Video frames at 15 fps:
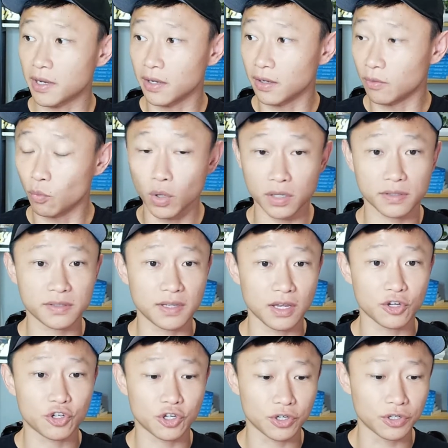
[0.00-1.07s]
my
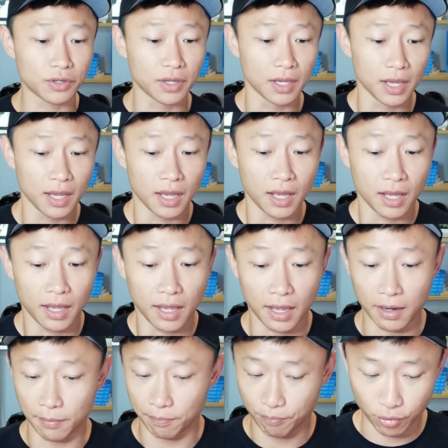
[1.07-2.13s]
workstation,
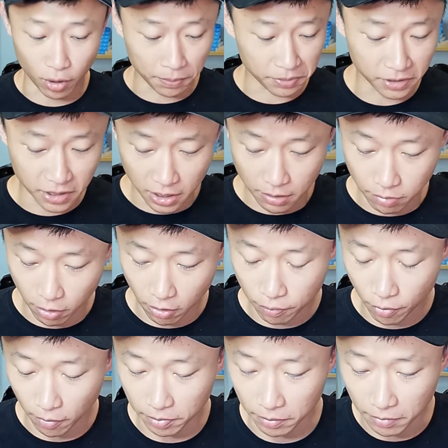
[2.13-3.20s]
proper
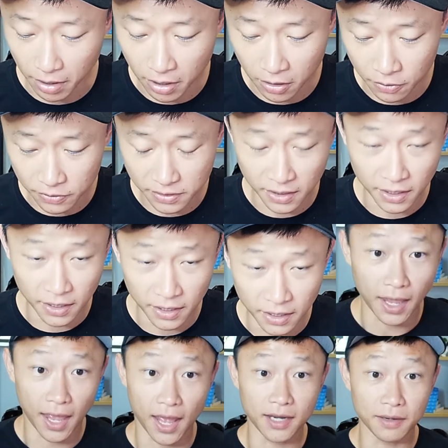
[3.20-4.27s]
keyboard, proper mouse,
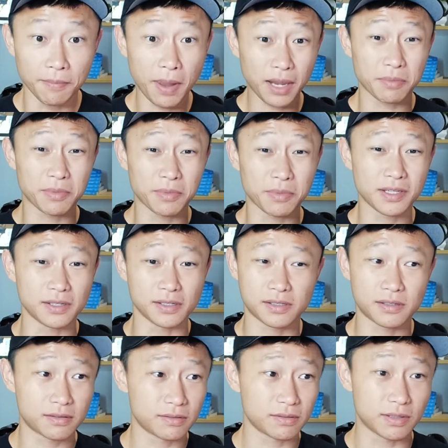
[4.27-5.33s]
and the Mac Mini
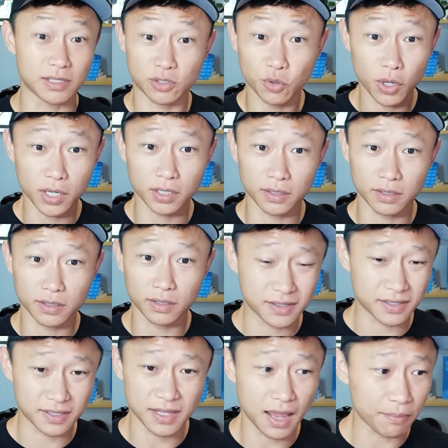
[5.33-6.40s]
is quick,
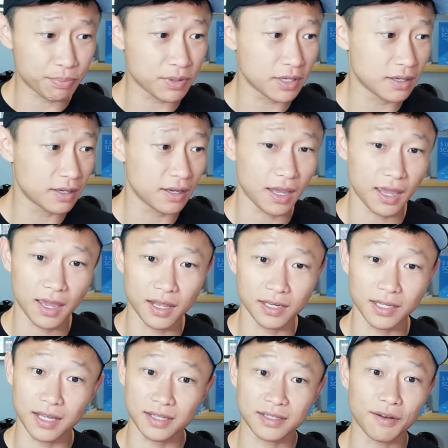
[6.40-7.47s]
it's snappy,
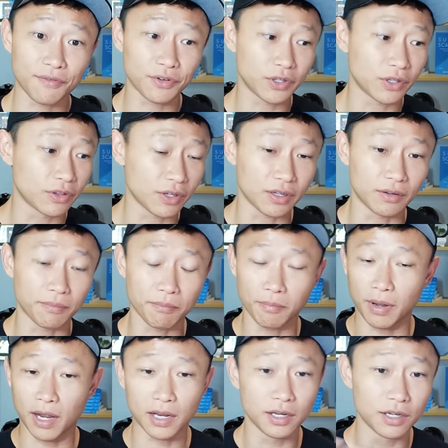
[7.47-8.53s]
and it gets everything
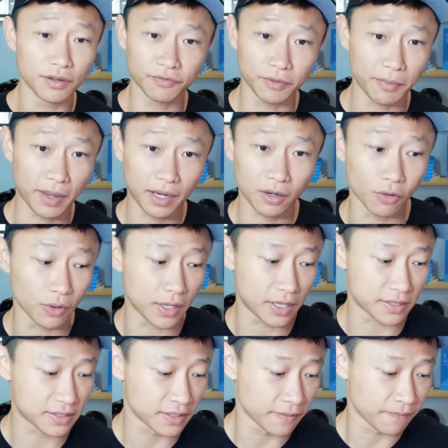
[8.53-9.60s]
done. I love the Mac
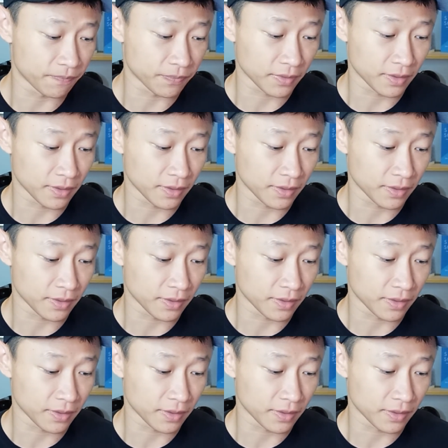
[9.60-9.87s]
OS.